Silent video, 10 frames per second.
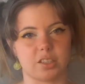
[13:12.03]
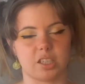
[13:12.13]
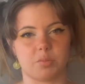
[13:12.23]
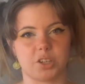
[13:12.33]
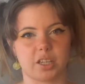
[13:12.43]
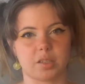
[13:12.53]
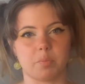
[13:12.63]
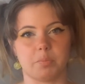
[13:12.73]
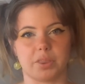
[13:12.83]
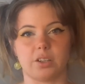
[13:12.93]
subject,
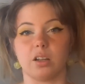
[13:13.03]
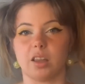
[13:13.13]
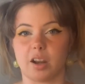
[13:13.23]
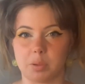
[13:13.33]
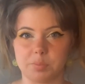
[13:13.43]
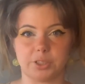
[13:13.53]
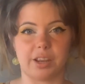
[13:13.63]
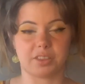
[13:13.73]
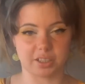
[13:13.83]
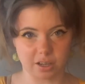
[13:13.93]
but there are a lot of people
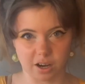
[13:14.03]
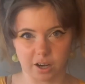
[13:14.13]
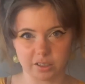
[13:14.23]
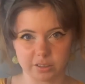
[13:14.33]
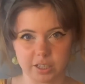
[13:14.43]
out there are.